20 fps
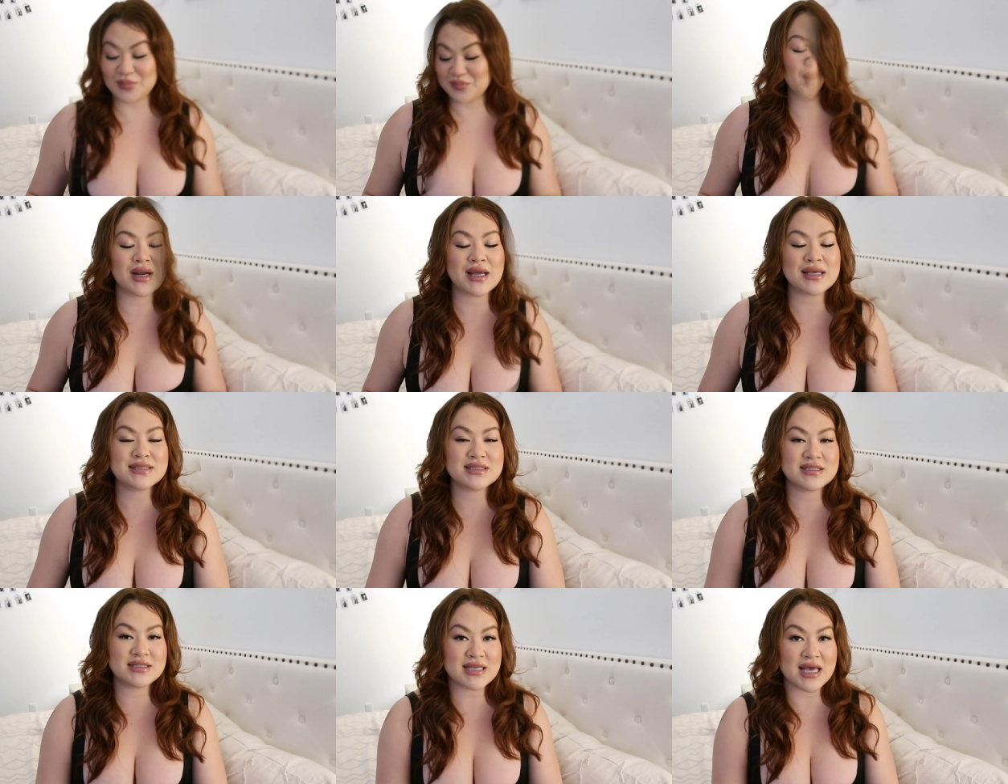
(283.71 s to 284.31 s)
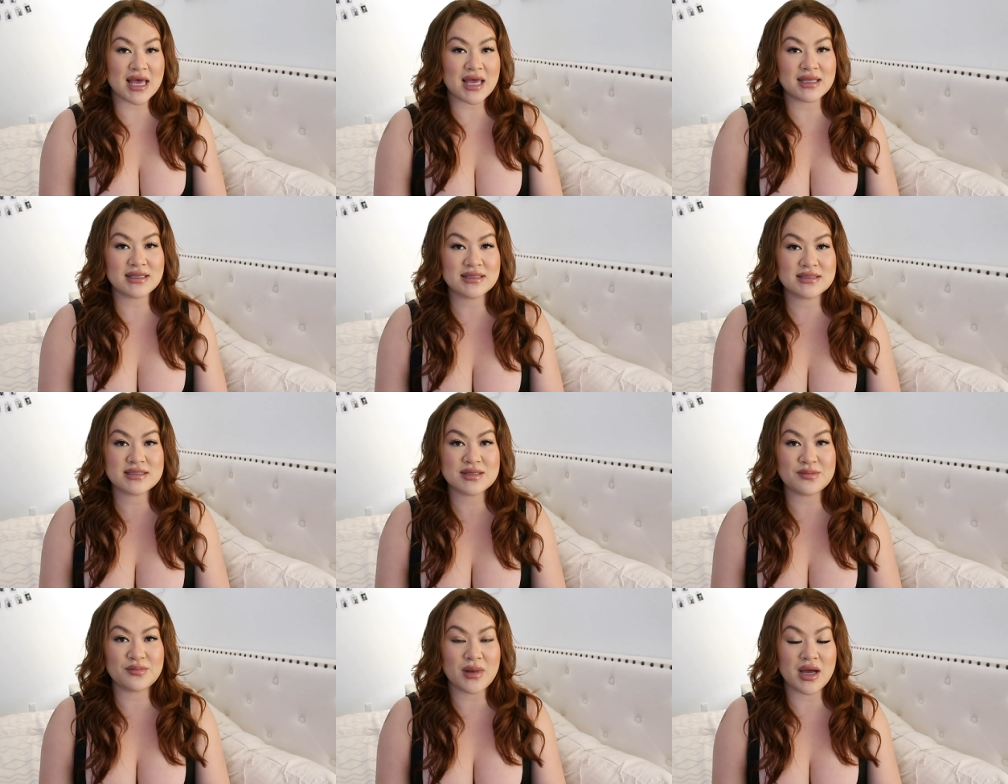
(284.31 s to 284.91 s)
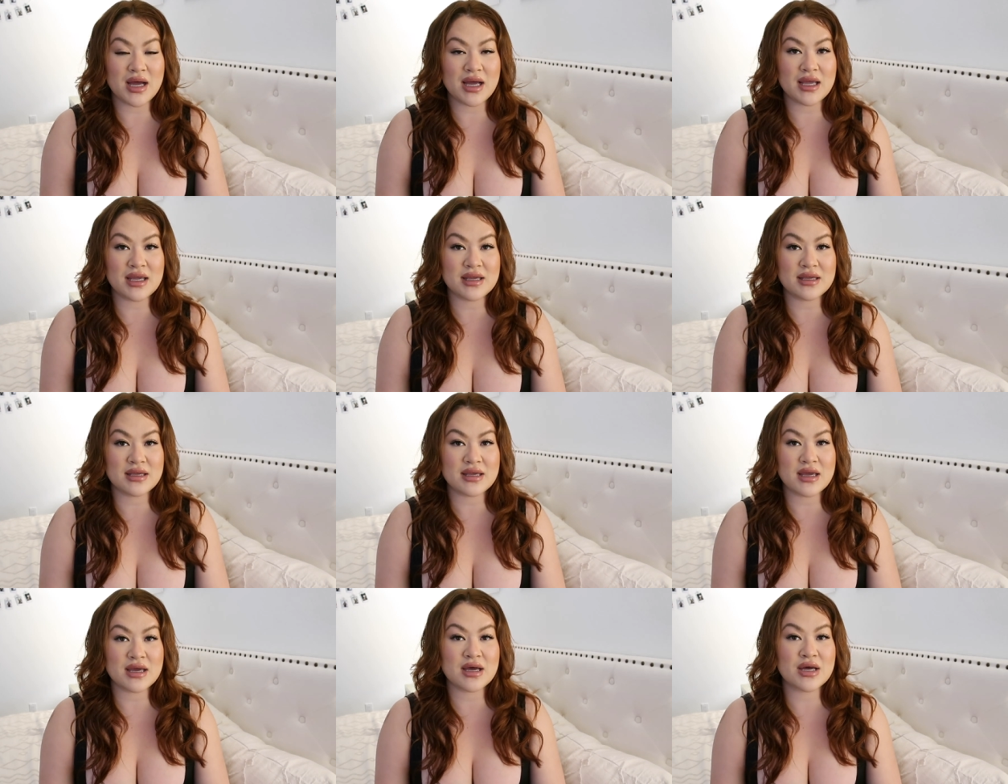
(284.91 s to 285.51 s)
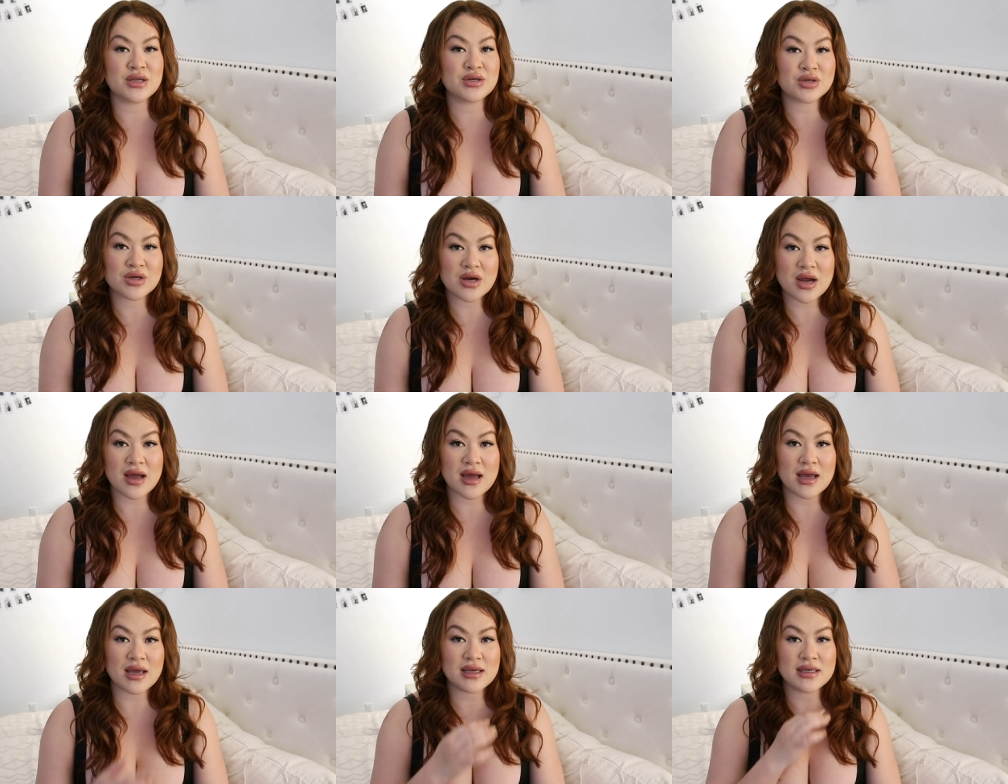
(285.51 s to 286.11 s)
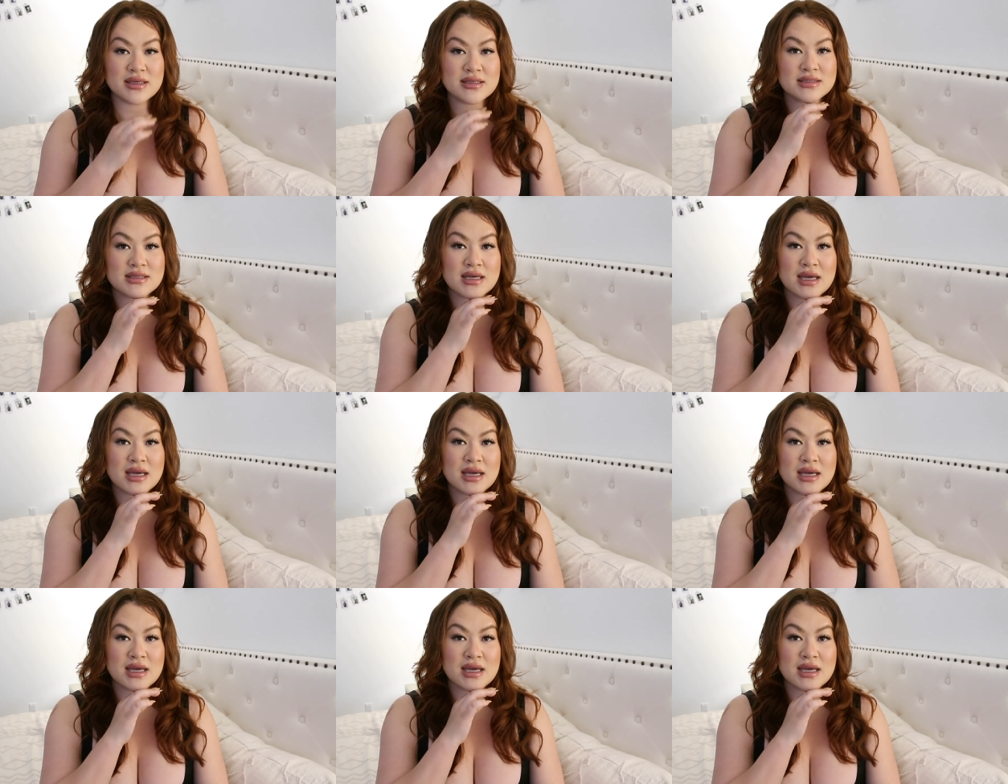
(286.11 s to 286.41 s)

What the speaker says: When I set my under eyes,